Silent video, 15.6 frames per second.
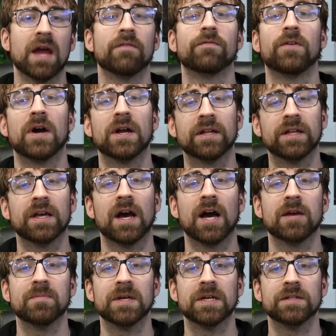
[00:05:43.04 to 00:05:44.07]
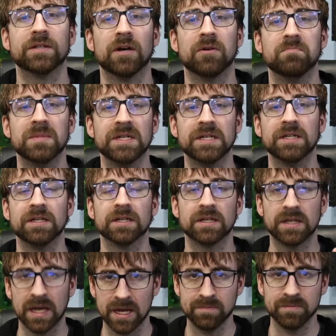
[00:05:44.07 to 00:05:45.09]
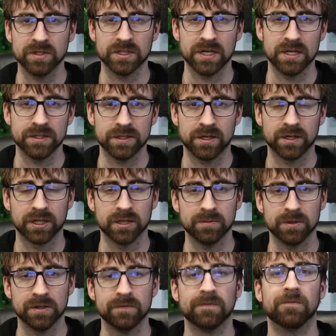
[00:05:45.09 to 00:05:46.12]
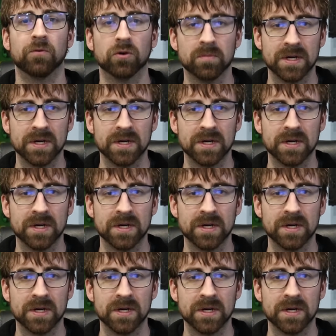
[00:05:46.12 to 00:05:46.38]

And finally, I made a mini game design document for